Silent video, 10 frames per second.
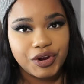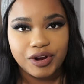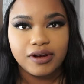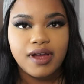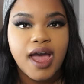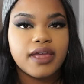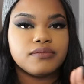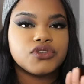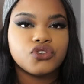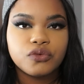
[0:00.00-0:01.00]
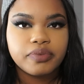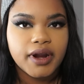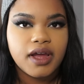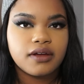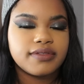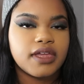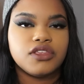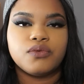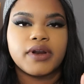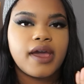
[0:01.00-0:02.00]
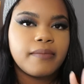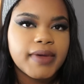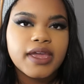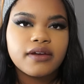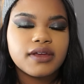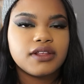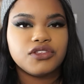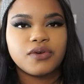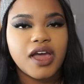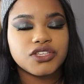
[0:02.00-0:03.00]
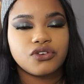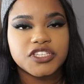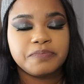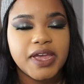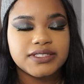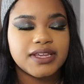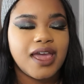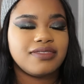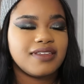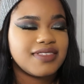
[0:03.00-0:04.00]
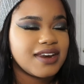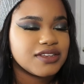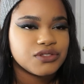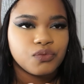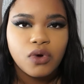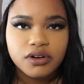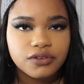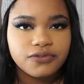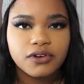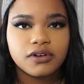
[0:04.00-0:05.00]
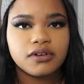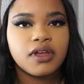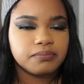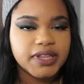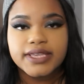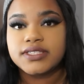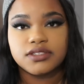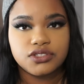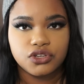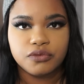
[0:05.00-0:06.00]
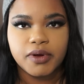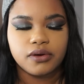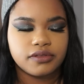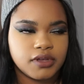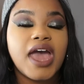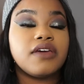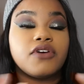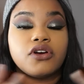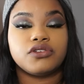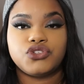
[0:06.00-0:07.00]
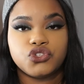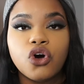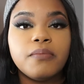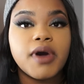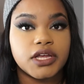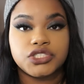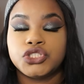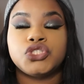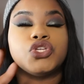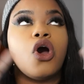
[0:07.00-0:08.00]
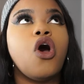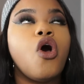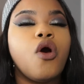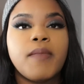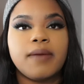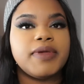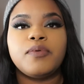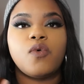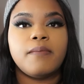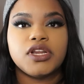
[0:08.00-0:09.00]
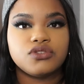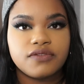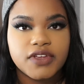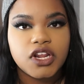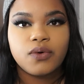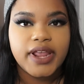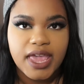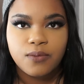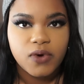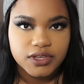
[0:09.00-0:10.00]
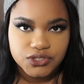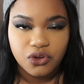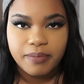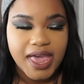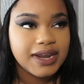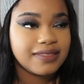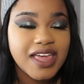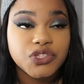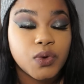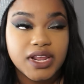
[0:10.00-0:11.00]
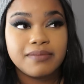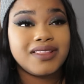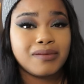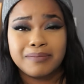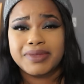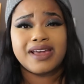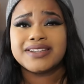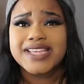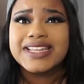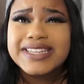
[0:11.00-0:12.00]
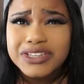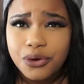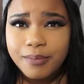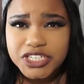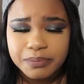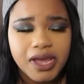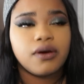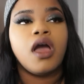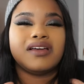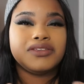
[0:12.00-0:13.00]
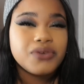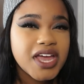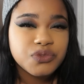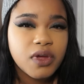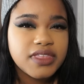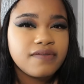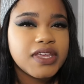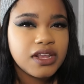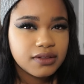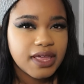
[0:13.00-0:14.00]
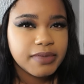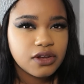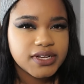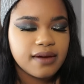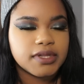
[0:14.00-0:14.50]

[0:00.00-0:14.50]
girl, I am so proud that you are now married and you guys are expecting. I think that is wonderful. Blessings to you both. I have heard so much. People want me to do a video on Amway so bad, and that's one MLM, to be honest, I didn't know much about. If you guys want that video, let me know down